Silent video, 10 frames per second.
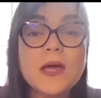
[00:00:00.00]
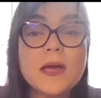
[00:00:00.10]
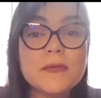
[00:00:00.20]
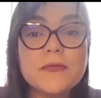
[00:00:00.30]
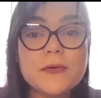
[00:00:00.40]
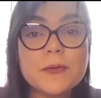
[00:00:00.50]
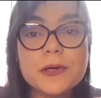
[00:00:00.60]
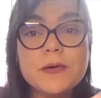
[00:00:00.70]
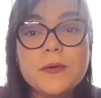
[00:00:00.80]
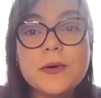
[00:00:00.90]
And before
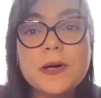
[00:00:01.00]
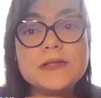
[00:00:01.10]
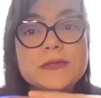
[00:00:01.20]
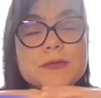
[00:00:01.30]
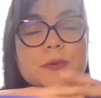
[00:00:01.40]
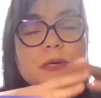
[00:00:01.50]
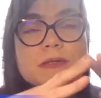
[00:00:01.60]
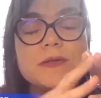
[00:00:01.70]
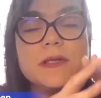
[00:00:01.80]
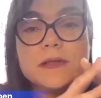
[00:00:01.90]
we go, I just
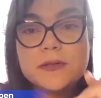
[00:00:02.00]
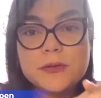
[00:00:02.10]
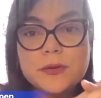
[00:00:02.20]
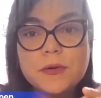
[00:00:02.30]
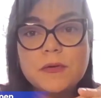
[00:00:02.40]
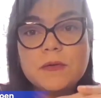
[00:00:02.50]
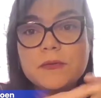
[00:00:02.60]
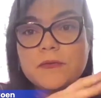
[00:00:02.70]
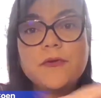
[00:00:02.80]
want to let you know,